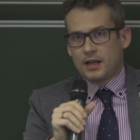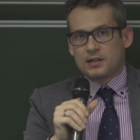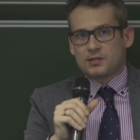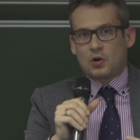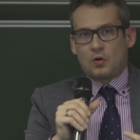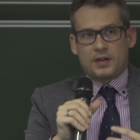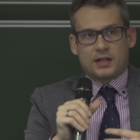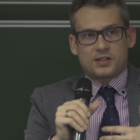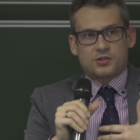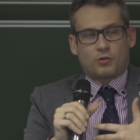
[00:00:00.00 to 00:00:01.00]
So
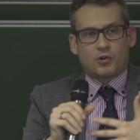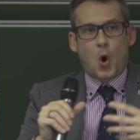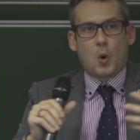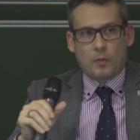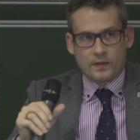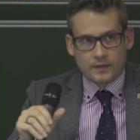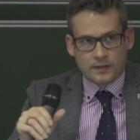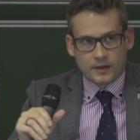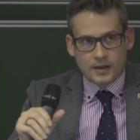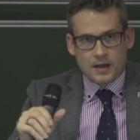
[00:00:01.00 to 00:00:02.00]
there's a door open,
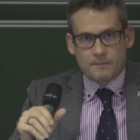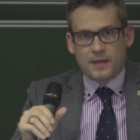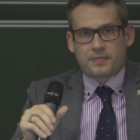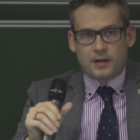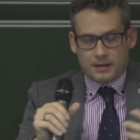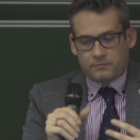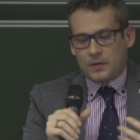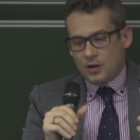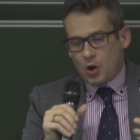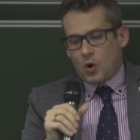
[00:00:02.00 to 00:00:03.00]
but
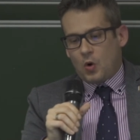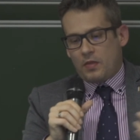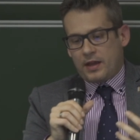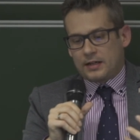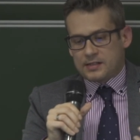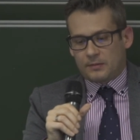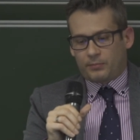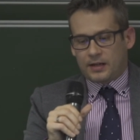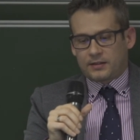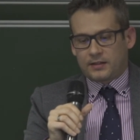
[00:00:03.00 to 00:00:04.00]
we know there are some
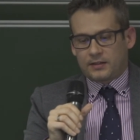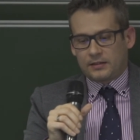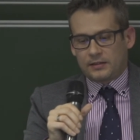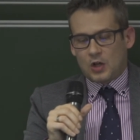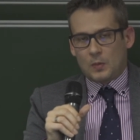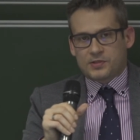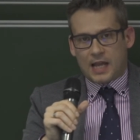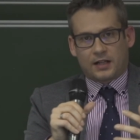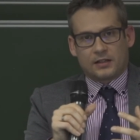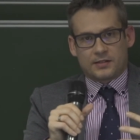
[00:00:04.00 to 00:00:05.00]
practical
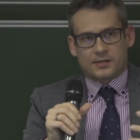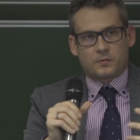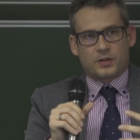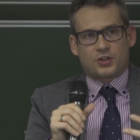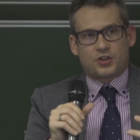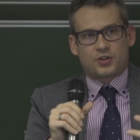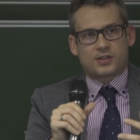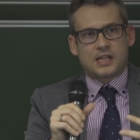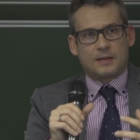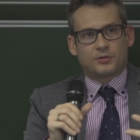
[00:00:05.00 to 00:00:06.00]
obstacles which
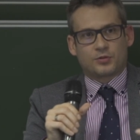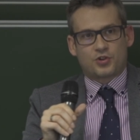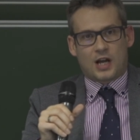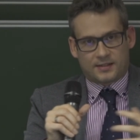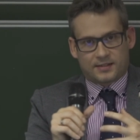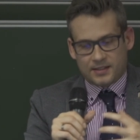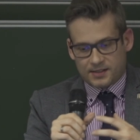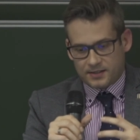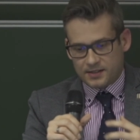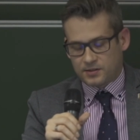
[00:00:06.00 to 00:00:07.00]
seem to shut
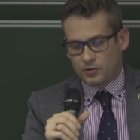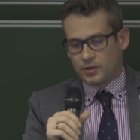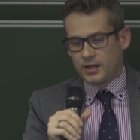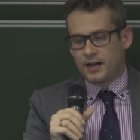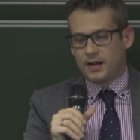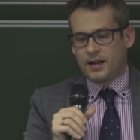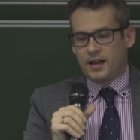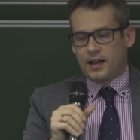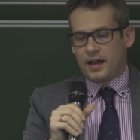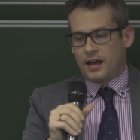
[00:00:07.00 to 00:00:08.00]
this door.
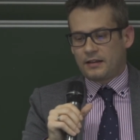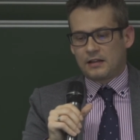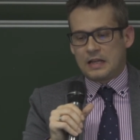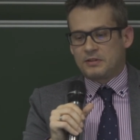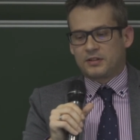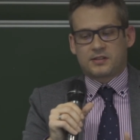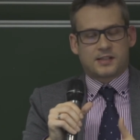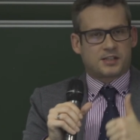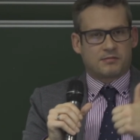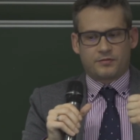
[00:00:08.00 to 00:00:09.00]
The limited
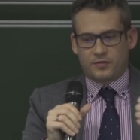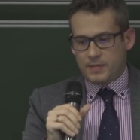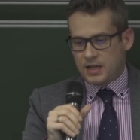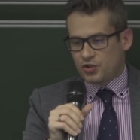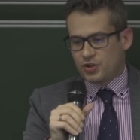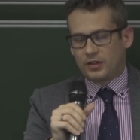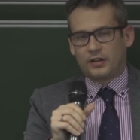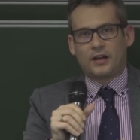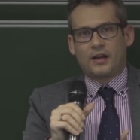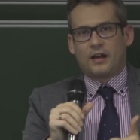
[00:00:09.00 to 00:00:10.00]
access to
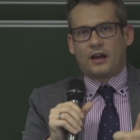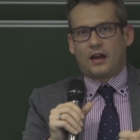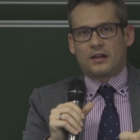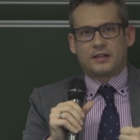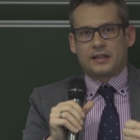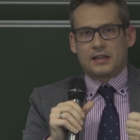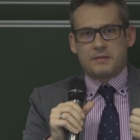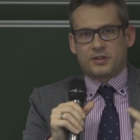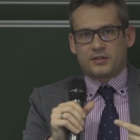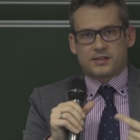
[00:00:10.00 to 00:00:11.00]
information, the
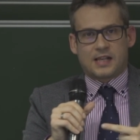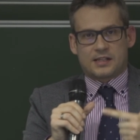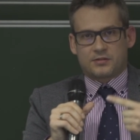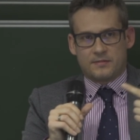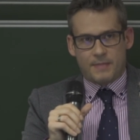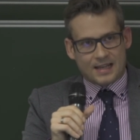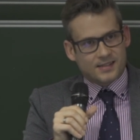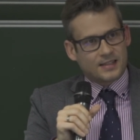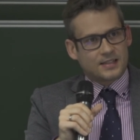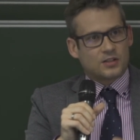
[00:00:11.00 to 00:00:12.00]
limited access to
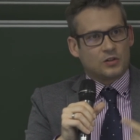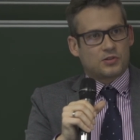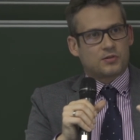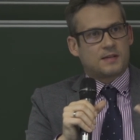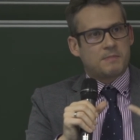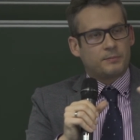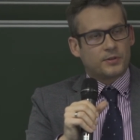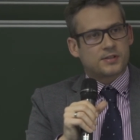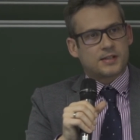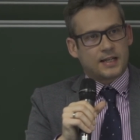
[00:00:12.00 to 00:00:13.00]
embassies. Also, some
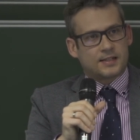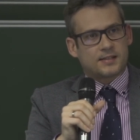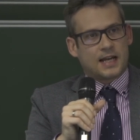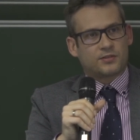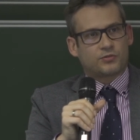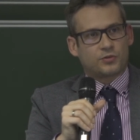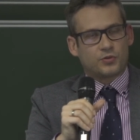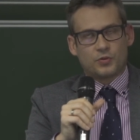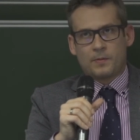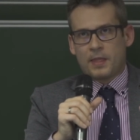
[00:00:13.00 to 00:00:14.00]
member states tend
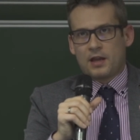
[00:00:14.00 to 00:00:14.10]
to